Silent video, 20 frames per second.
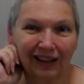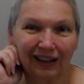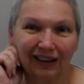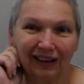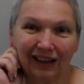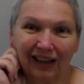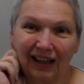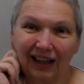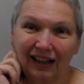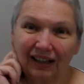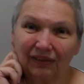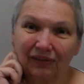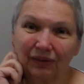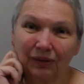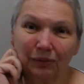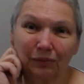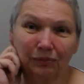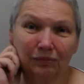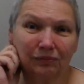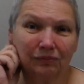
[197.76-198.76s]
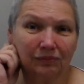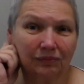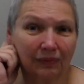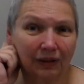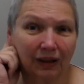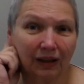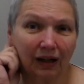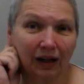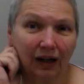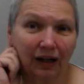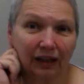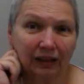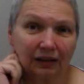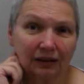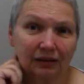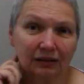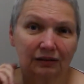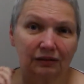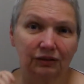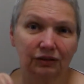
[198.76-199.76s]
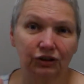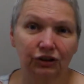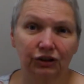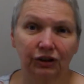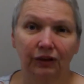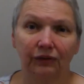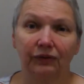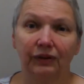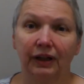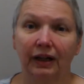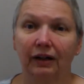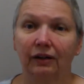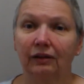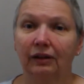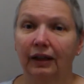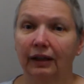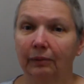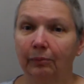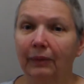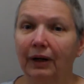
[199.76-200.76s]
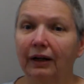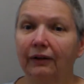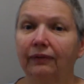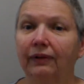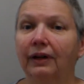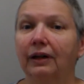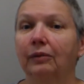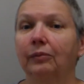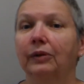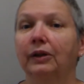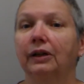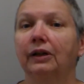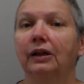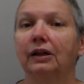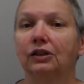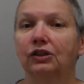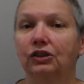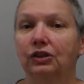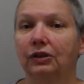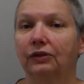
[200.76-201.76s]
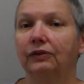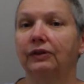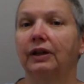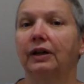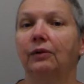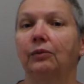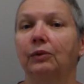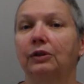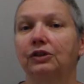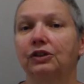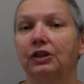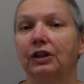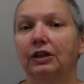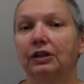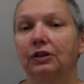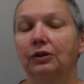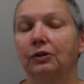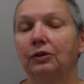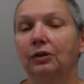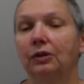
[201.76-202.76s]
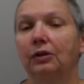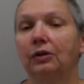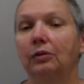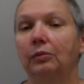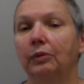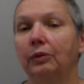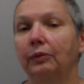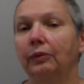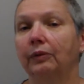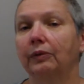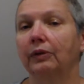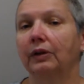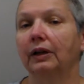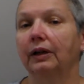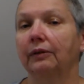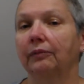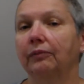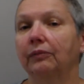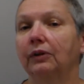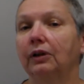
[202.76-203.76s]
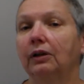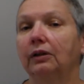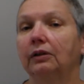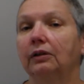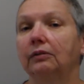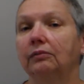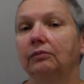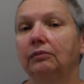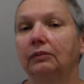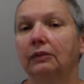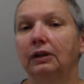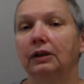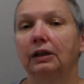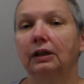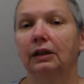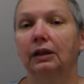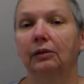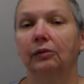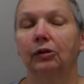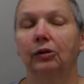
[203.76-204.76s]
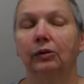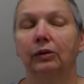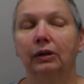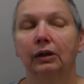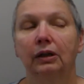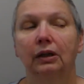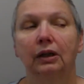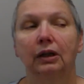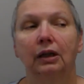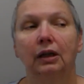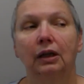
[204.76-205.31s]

a lot of them got shoved out, like my family got shoved out once you got to Oklahoma, we were like, no, you gotta keep going.